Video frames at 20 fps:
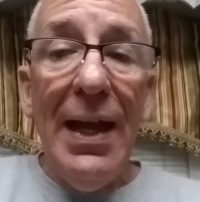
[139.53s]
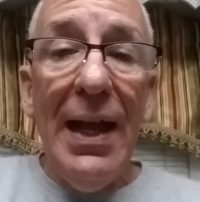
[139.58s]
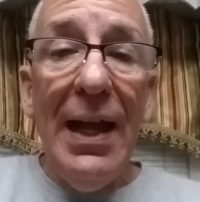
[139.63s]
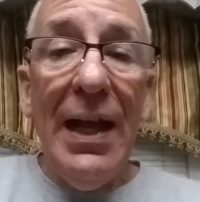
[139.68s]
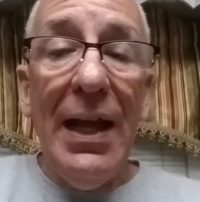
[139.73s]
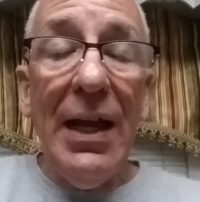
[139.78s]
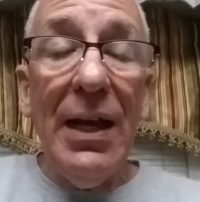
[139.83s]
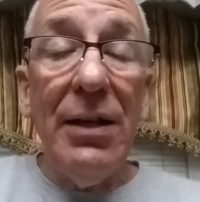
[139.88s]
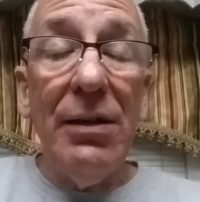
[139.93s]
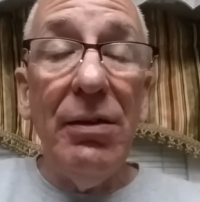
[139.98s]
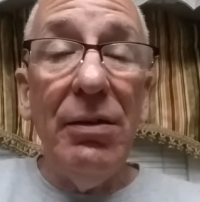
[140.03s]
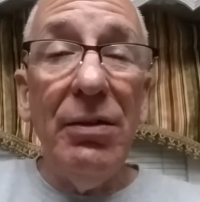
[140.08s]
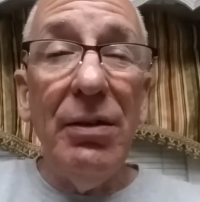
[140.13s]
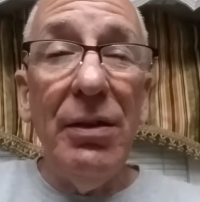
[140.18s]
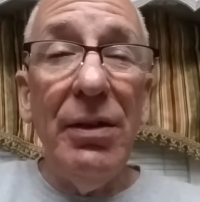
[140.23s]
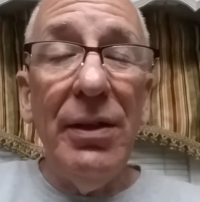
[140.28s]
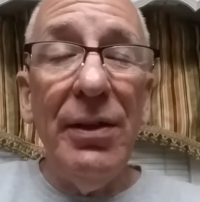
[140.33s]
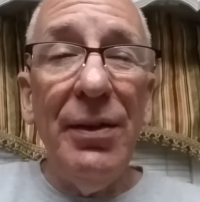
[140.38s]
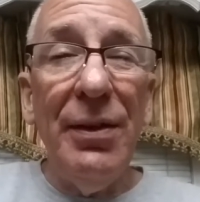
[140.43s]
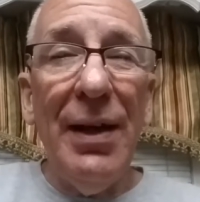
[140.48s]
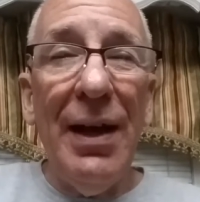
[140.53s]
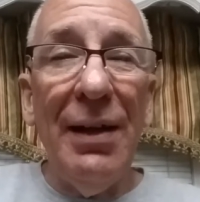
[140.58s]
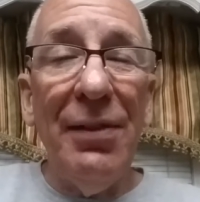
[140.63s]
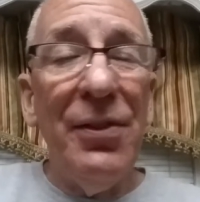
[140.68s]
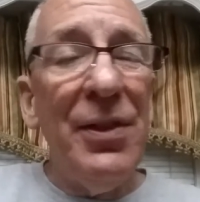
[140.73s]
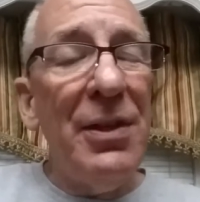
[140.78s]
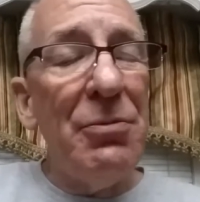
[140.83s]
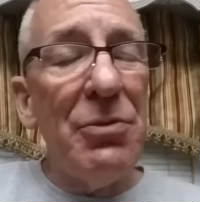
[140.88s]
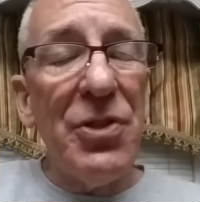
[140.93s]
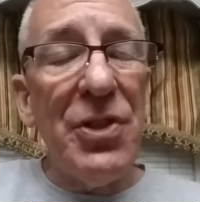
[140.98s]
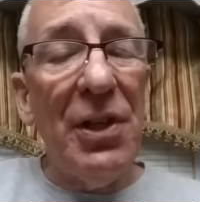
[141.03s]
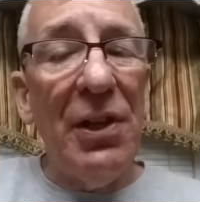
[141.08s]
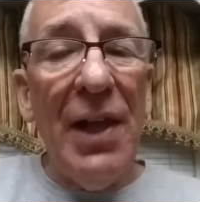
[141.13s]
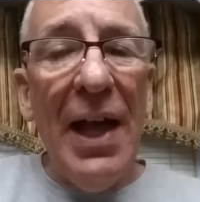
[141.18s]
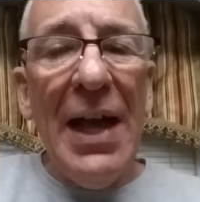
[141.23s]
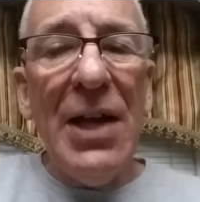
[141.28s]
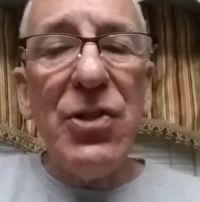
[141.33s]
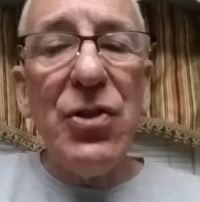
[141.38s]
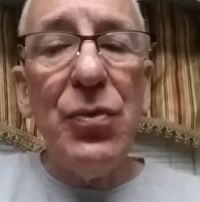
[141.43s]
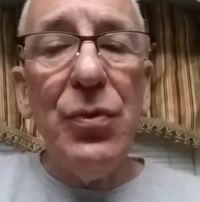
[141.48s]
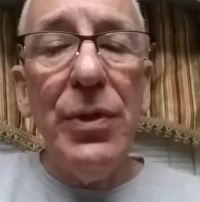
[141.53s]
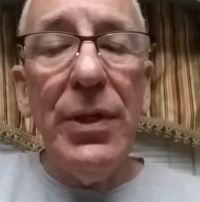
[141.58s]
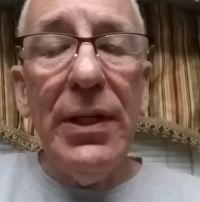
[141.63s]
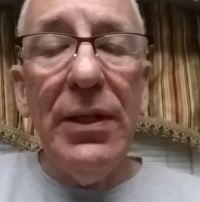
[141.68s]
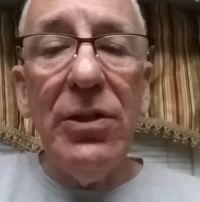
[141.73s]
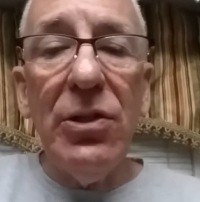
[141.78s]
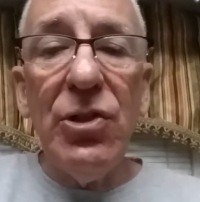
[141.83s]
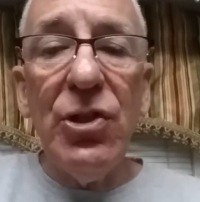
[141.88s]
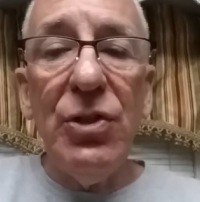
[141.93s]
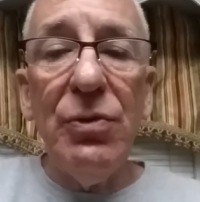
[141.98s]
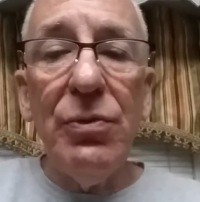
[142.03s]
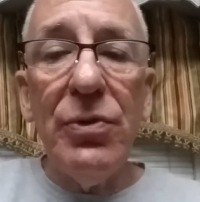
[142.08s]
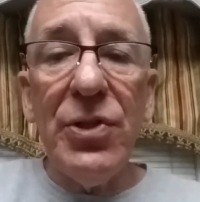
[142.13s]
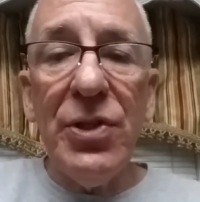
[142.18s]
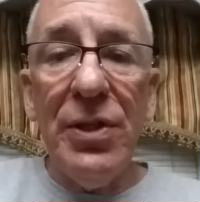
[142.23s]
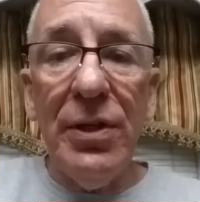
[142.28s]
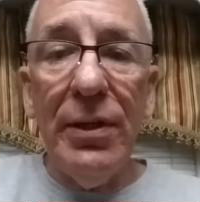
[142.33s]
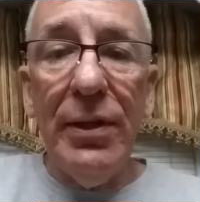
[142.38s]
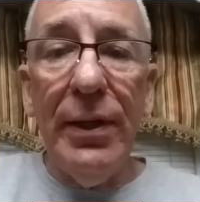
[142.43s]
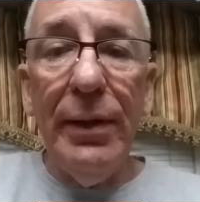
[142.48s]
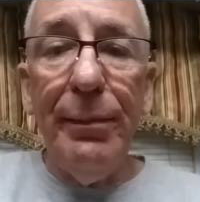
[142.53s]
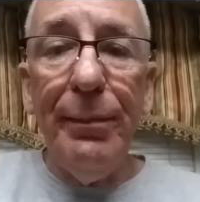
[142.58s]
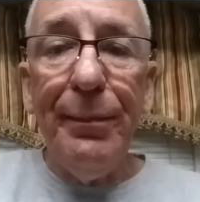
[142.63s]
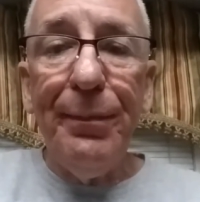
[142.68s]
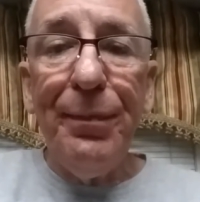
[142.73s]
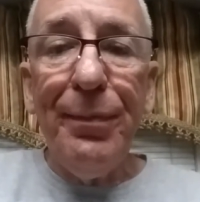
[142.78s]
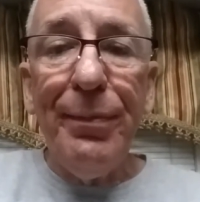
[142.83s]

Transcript: And I think it was the last week that she was on,